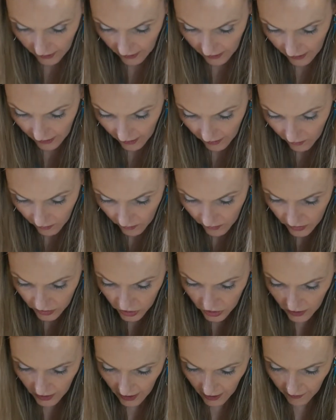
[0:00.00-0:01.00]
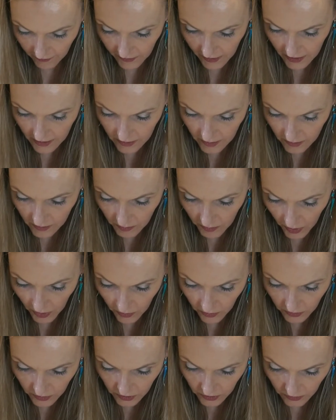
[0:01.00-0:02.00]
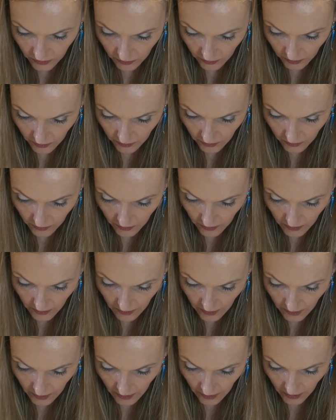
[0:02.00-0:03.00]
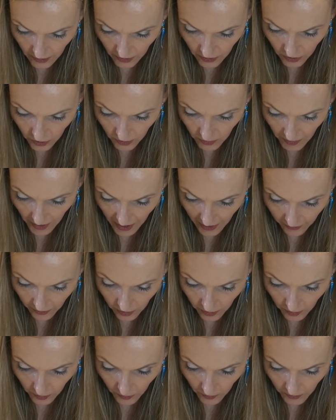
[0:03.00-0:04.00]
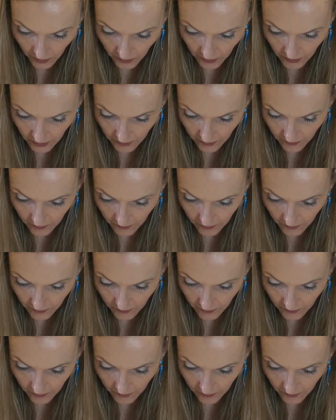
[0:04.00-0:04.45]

Now, once you have these poked through your backer board,